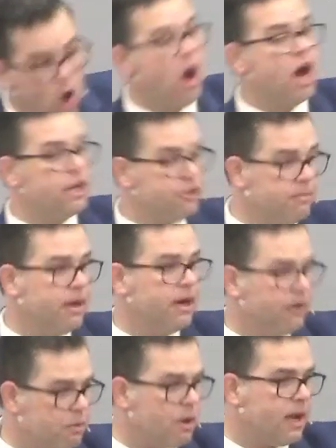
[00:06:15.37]
on your
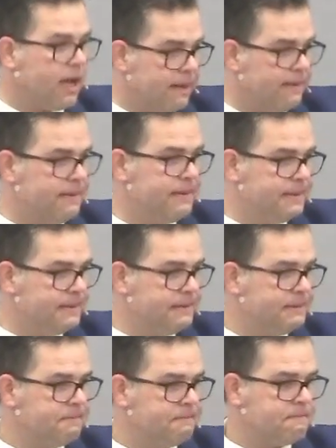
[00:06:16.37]
merry way.
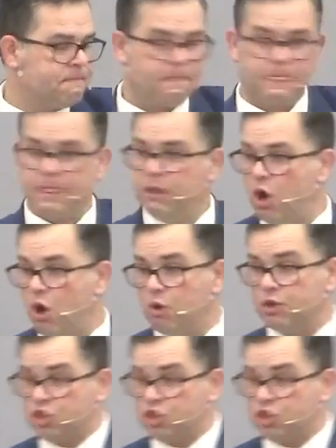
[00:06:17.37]
No,